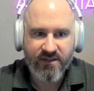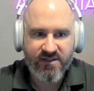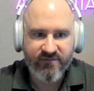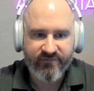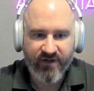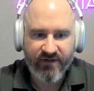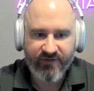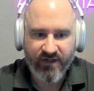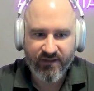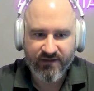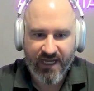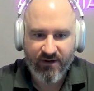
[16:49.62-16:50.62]
there's some very,
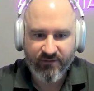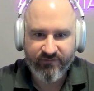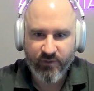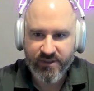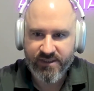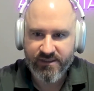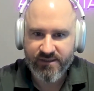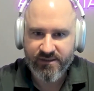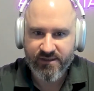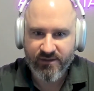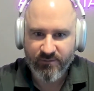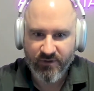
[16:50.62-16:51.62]
very loud
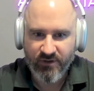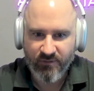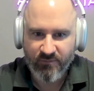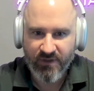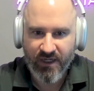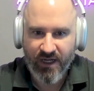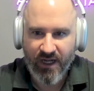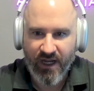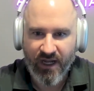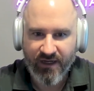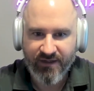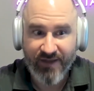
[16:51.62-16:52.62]
voices in the room,
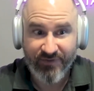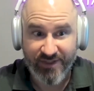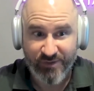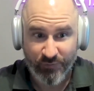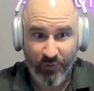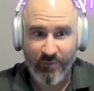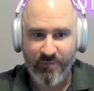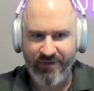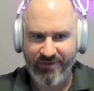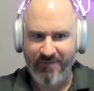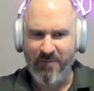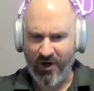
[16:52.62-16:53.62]
not this room,
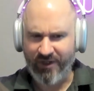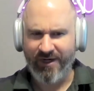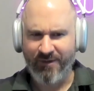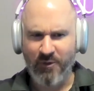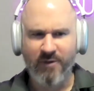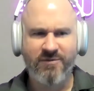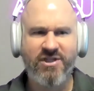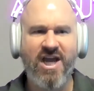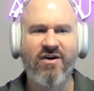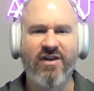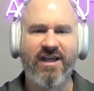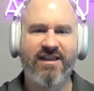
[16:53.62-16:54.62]
but the marketing room
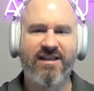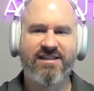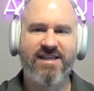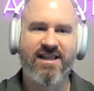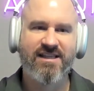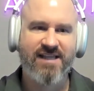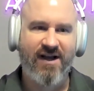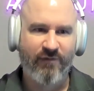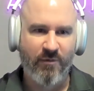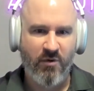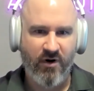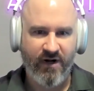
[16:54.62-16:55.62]
generally, that say the
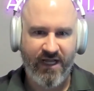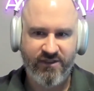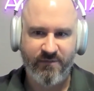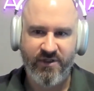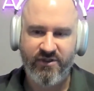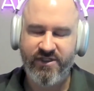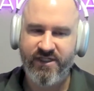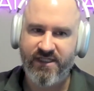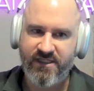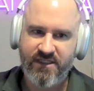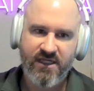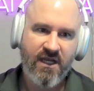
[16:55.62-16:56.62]
self-reported attribution
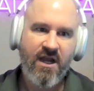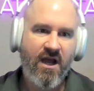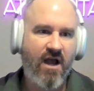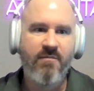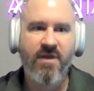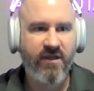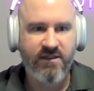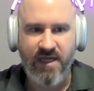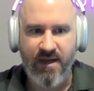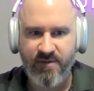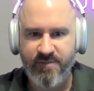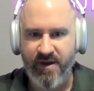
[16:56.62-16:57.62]
is a million
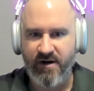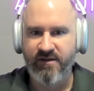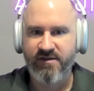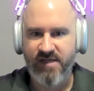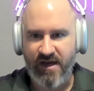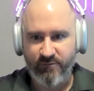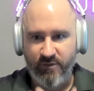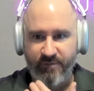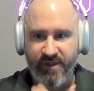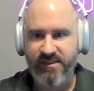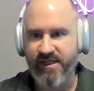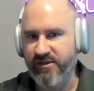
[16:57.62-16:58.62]
times better than
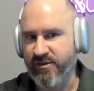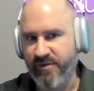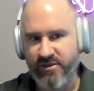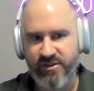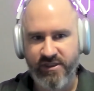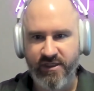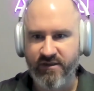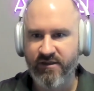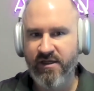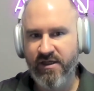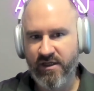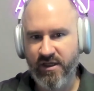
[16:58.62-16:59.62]
software-based attribution.
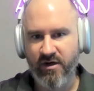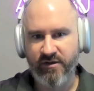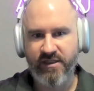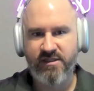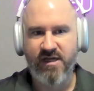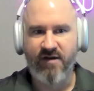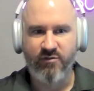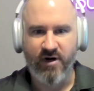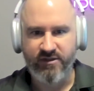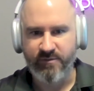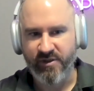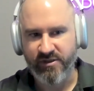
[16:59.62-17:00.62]
And you don't need software
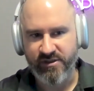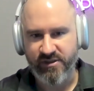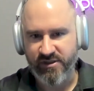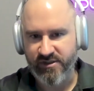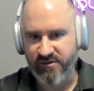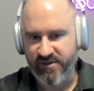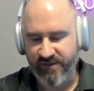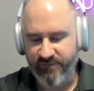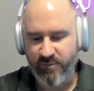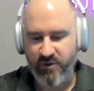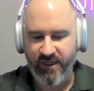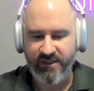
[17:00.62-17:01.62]
attribution, just do
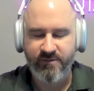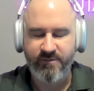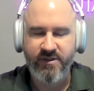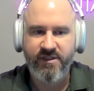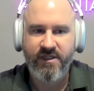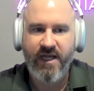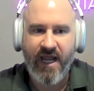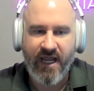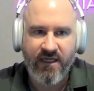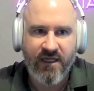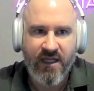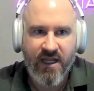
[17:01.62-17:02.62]
self-reported attribution.
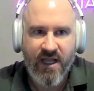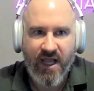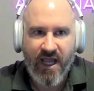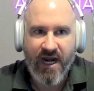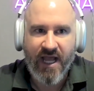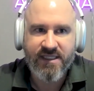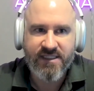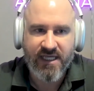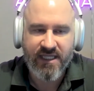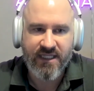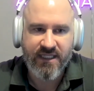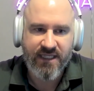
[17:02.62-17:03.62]
And I
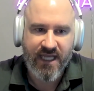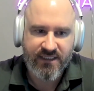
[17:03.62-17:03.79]
say that